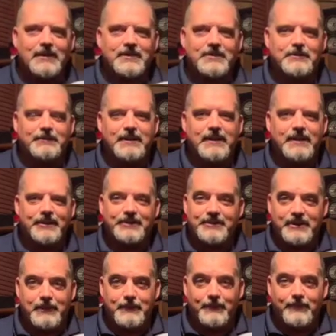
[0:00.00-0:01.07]
some
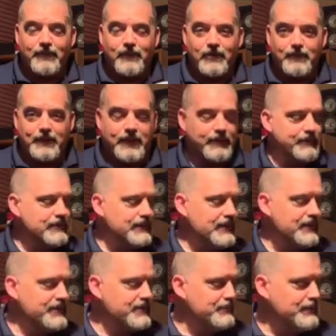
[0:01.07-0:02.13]
TLC before being released.